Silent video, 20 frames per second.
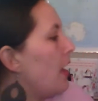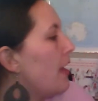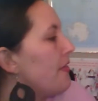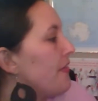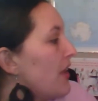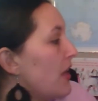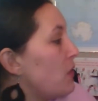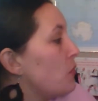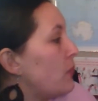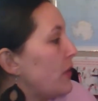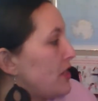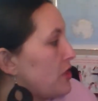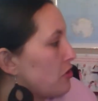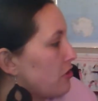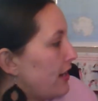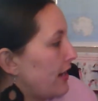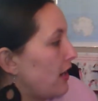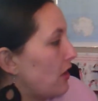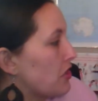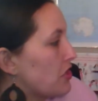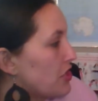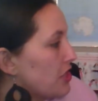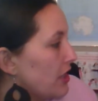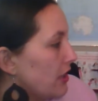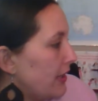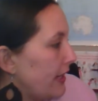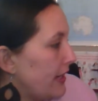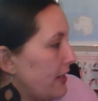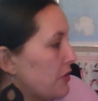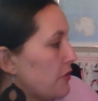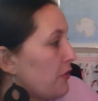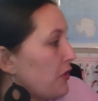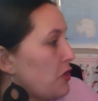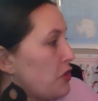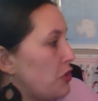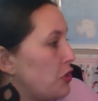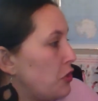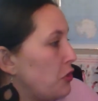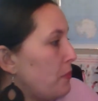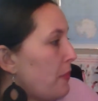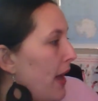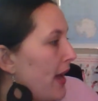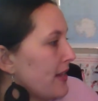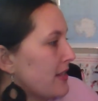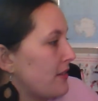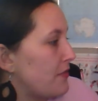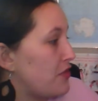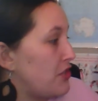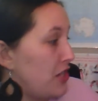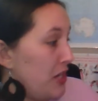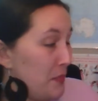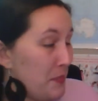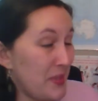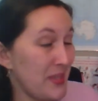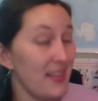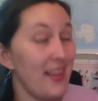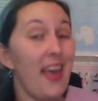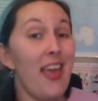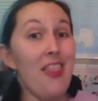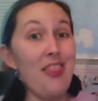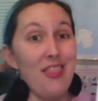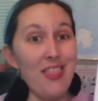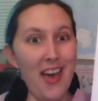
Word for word: Then we trade our shillings for two bags of chips, and